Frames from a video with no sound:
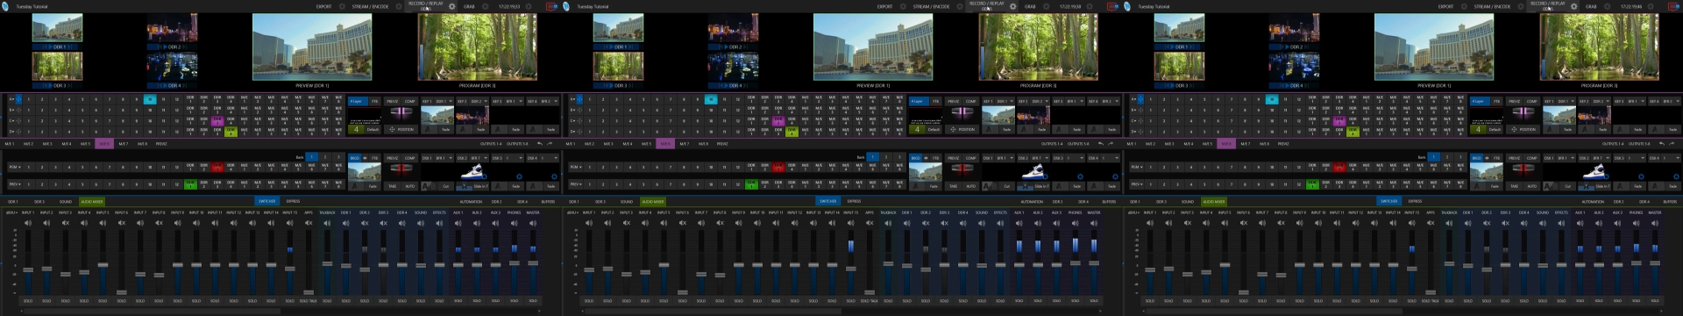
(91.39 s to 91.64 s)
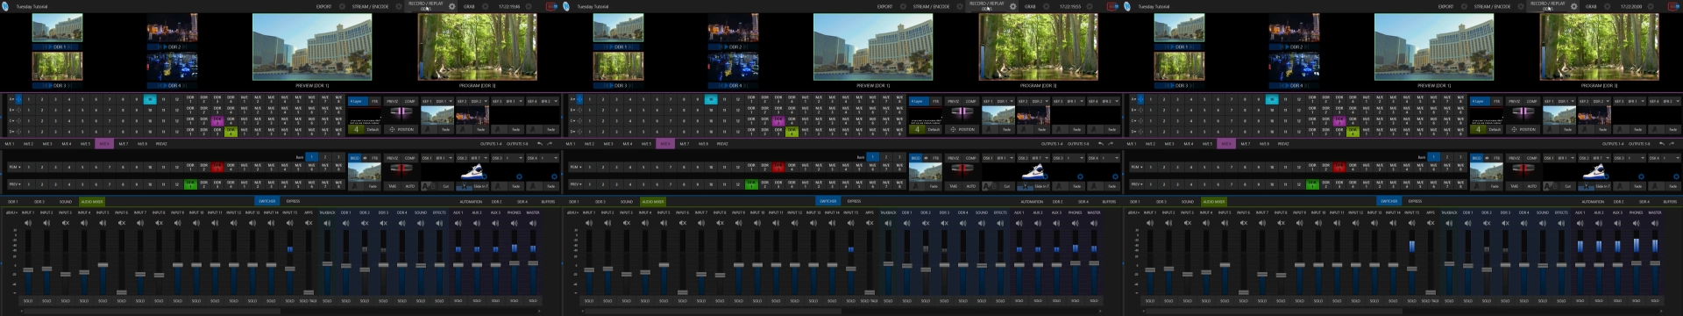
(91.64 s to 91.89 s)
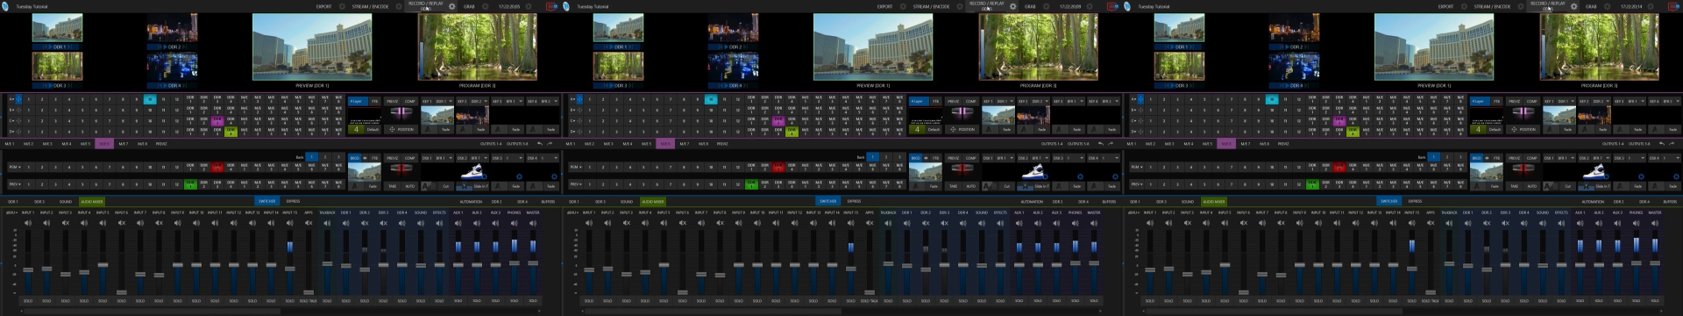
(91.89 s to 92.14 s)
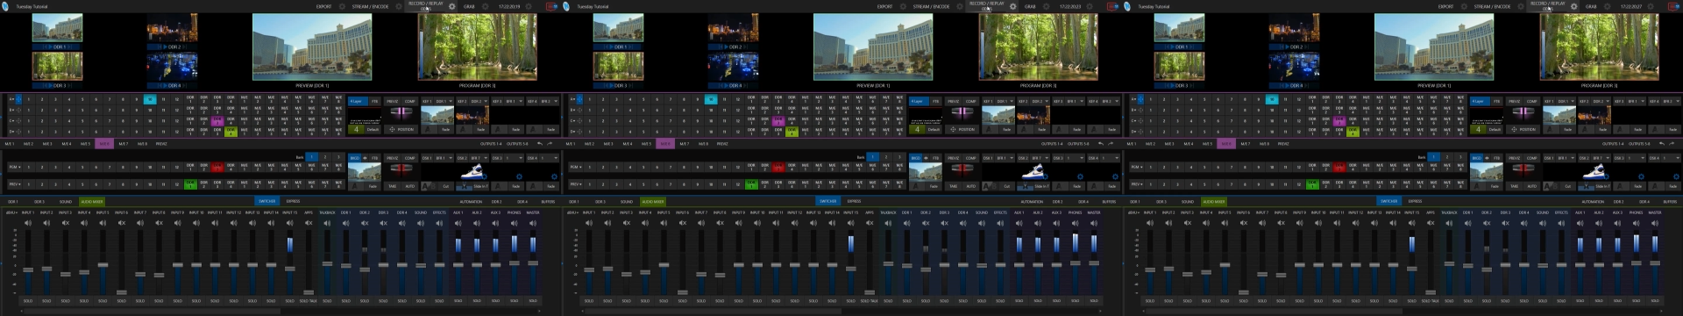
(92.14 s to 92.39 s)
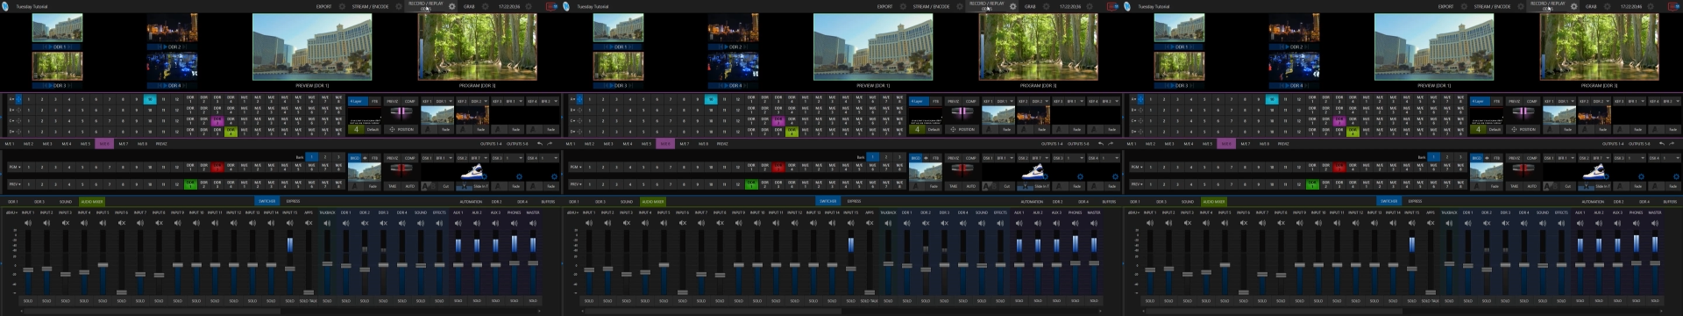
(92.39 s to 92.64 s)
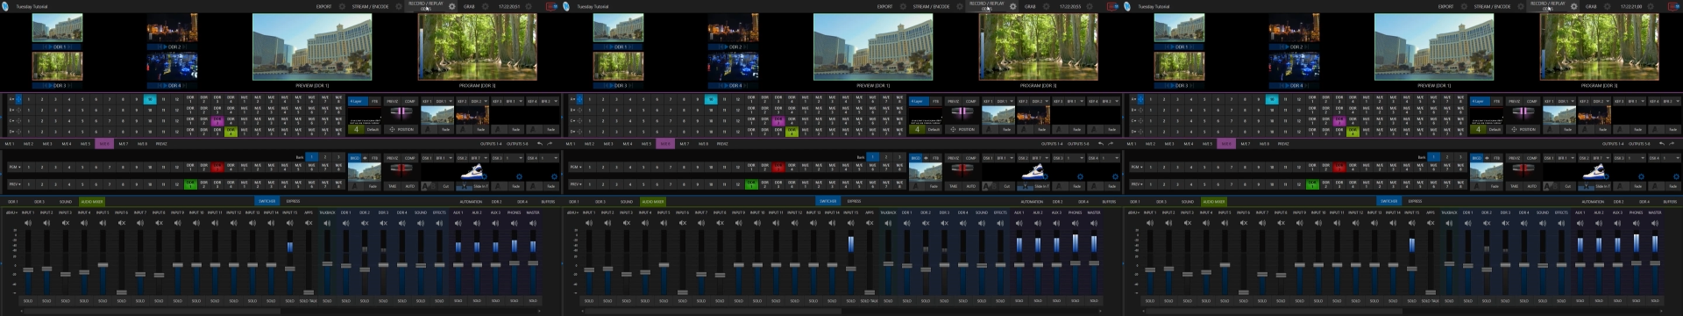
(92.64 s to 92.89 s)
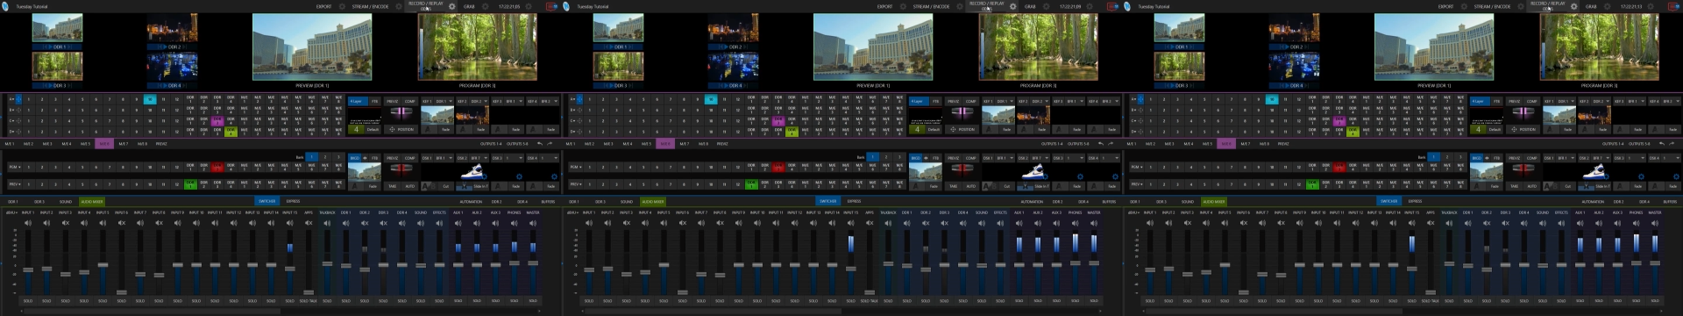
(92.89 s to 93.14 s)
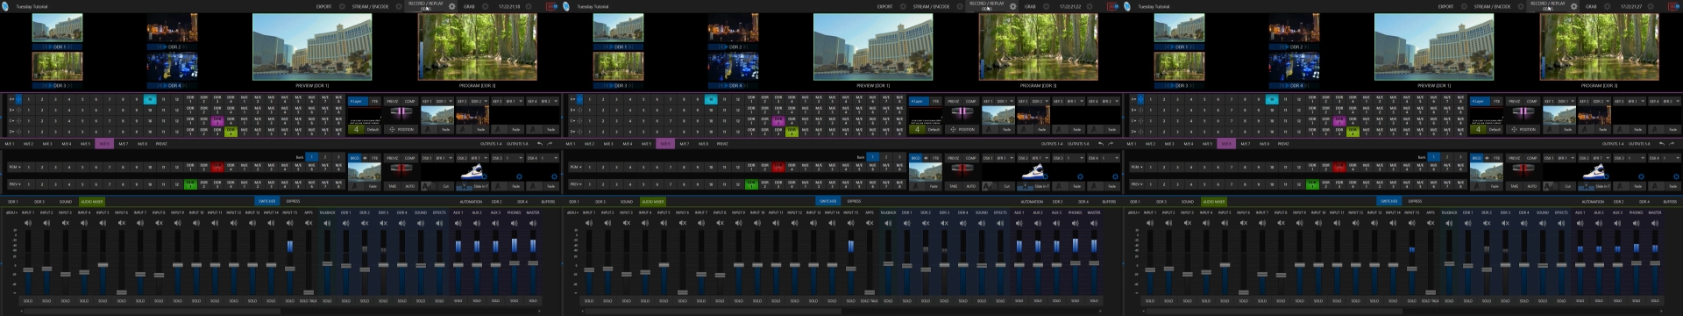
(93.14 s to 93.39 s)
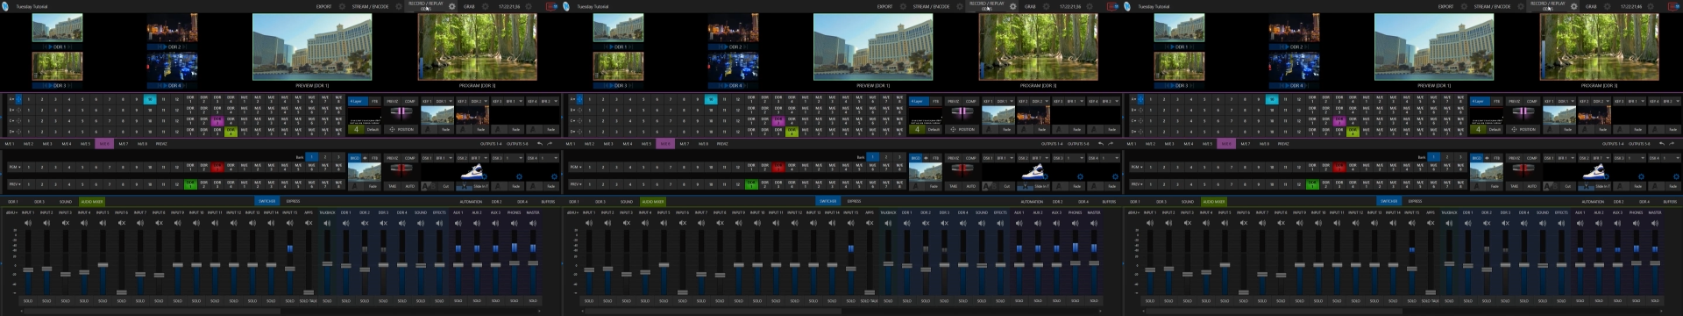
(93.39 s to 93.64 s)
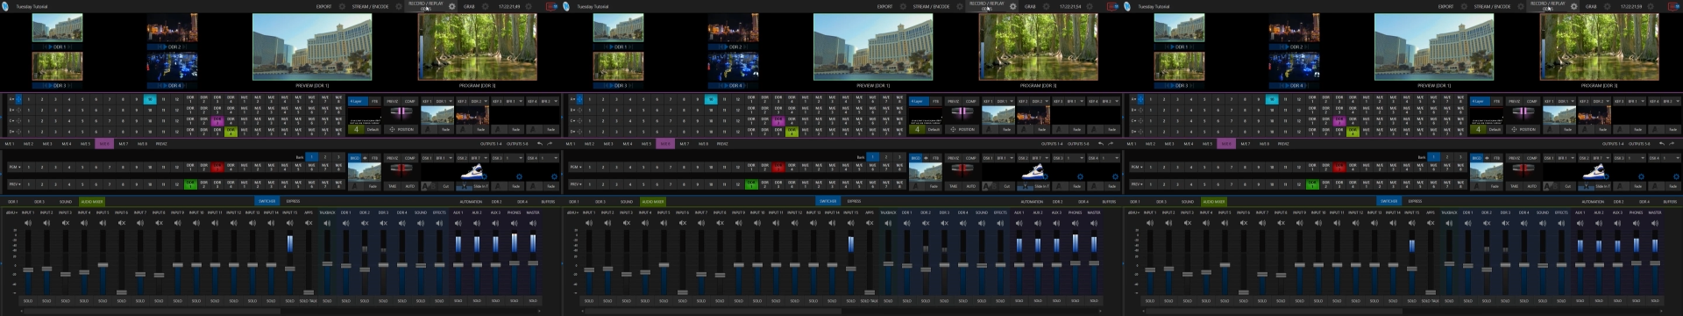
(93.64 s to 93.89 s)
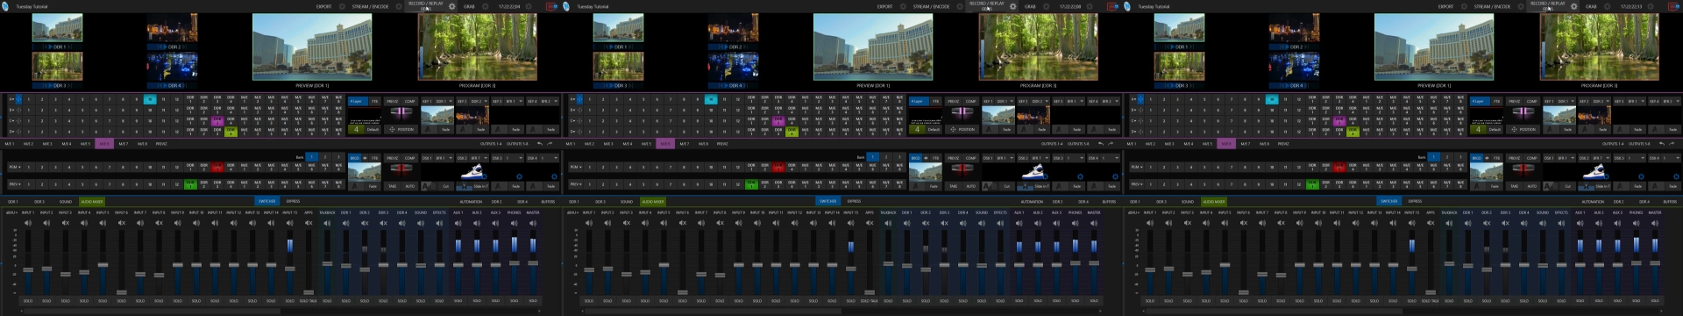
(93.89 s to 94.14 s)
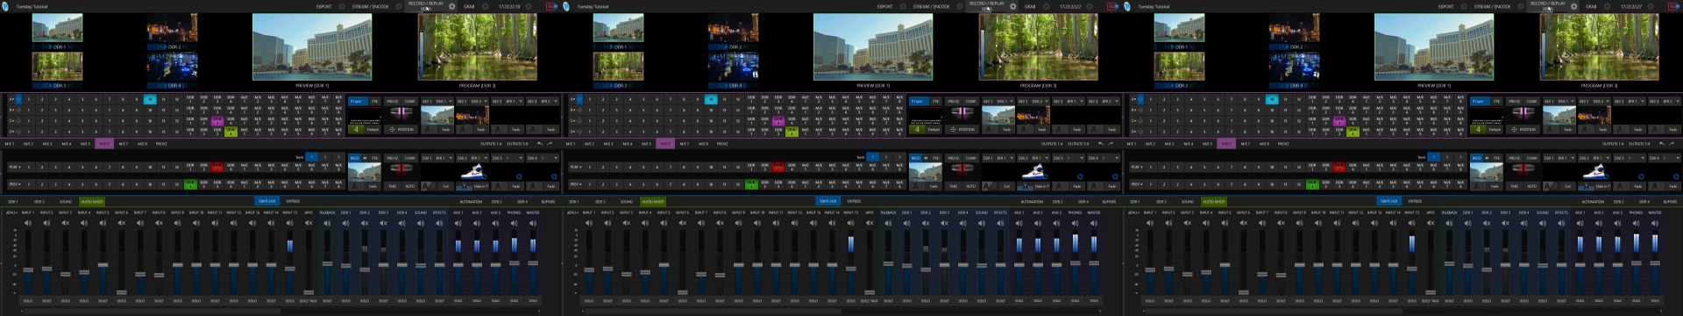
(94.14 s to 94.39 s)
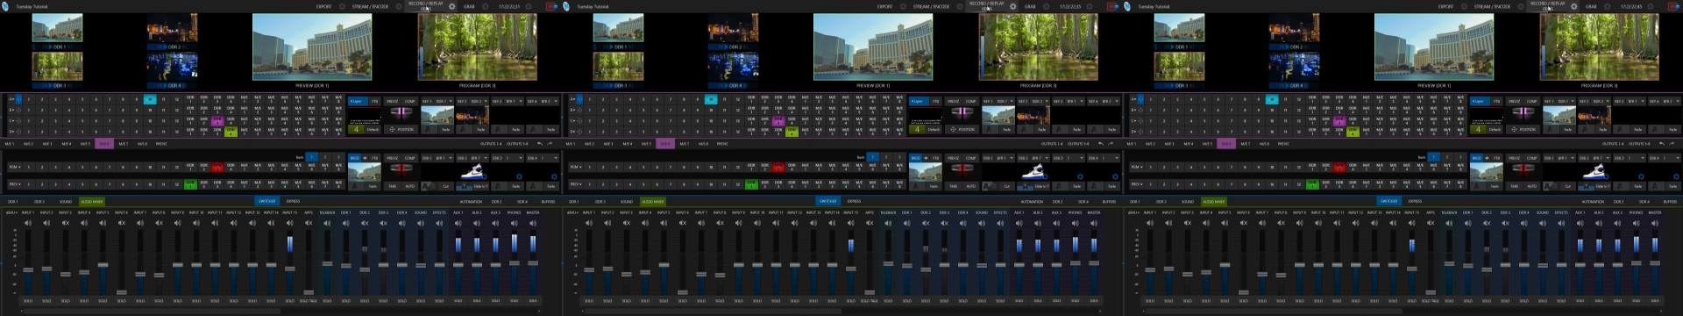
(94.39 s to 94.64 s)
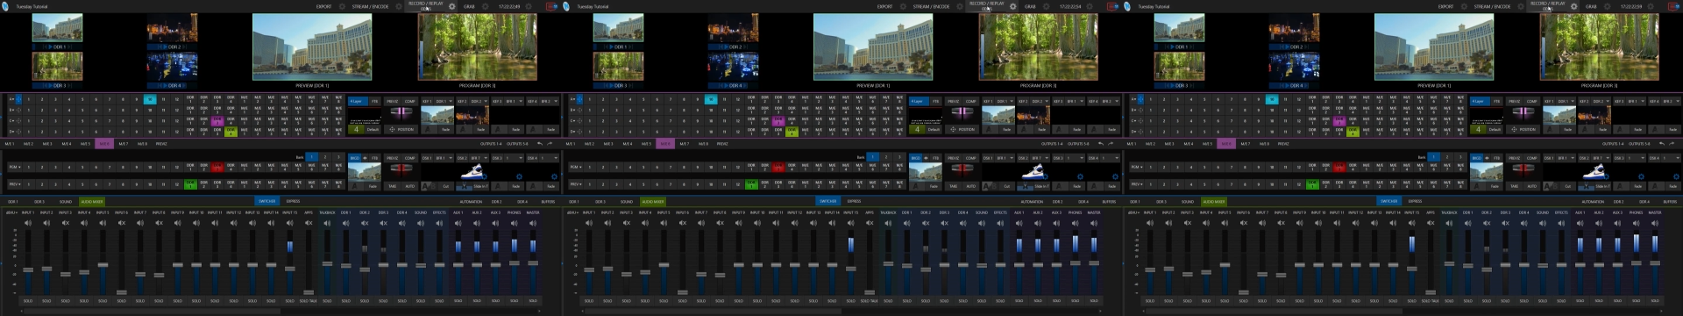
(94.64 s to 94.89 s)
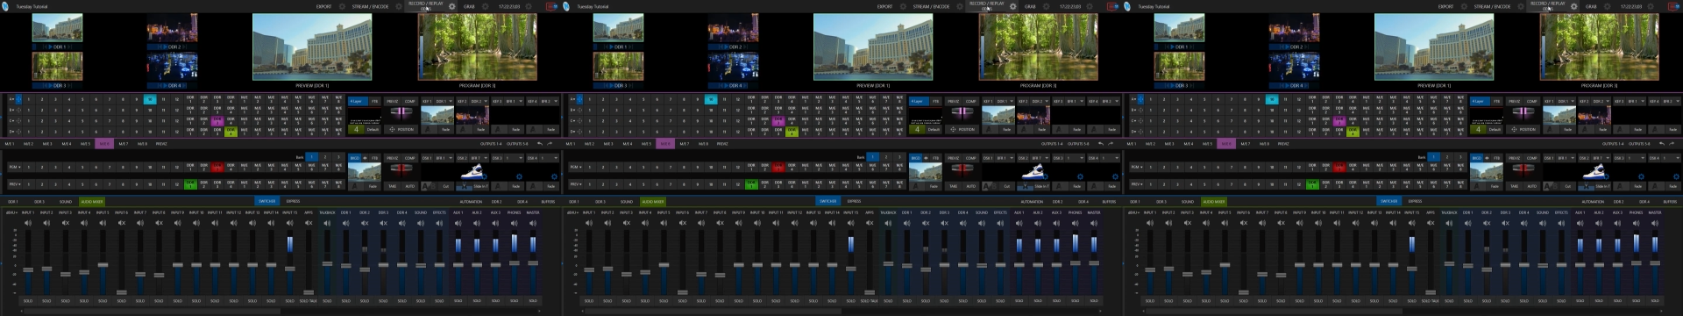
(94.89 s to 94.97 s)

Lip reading: Nobody's mouth can be seen.